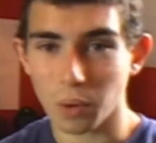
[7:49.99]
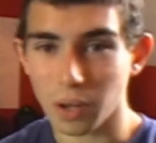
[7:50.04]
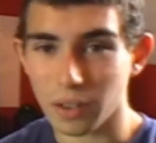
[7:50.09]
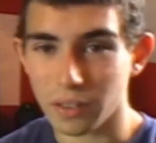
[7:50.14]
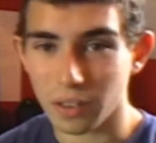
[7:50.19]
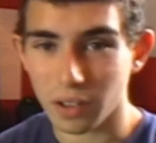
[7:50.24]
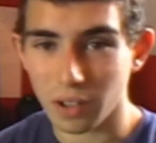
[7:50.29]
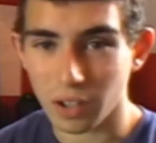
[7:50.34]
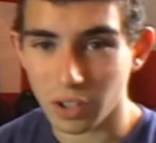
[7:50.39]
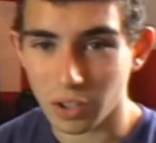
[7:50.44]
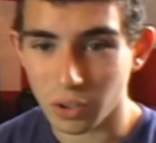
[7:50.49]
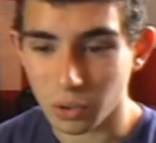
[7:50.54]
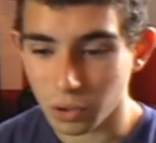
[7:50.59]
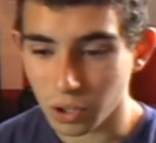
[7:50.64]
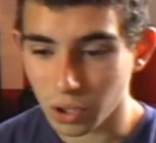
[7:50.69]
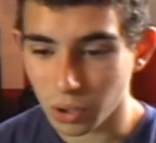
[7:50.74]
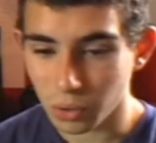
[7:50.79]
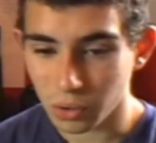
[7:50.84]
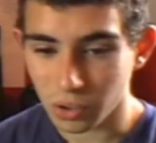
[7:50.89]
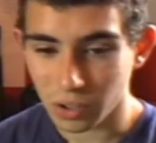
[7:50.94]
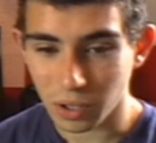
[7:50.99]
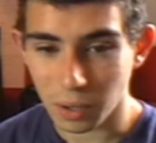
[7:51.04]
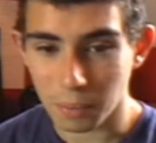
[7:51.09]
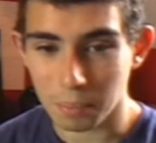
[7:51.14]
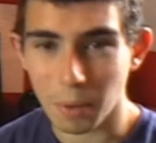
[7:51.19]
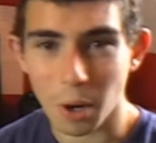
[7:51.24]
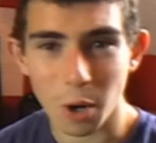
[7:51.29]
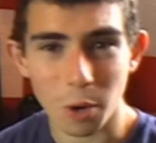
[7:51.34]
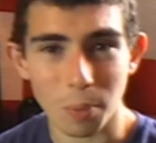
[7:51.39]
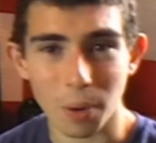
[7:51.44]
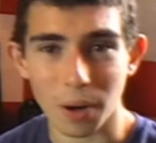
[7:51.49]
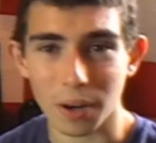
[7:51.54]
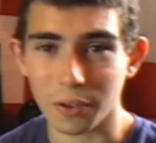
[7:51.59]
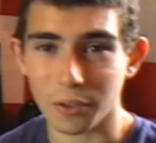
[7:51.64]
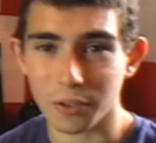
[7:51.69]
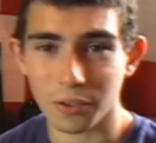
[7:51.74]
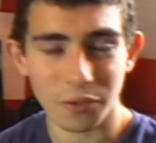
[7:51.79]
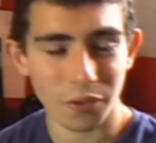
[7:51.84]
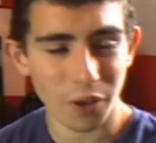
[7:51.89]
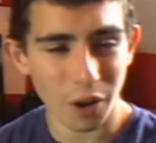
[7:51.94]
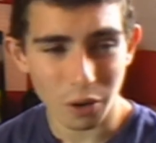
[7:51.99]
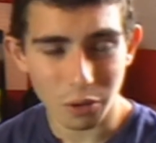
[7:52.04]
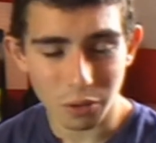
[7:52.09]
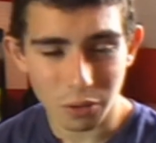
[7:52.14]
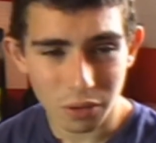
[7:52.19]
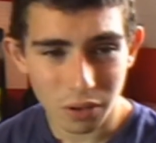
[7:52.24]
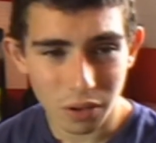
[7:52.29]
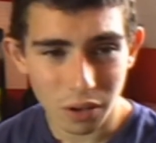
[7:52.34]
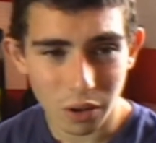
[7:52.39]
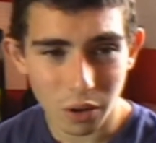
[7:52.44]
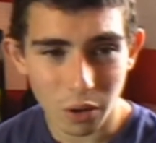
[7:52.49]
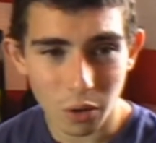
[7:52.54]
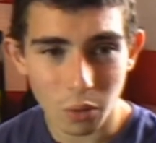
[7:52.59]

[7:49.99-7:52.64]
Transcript: whether you're using a mobile phone,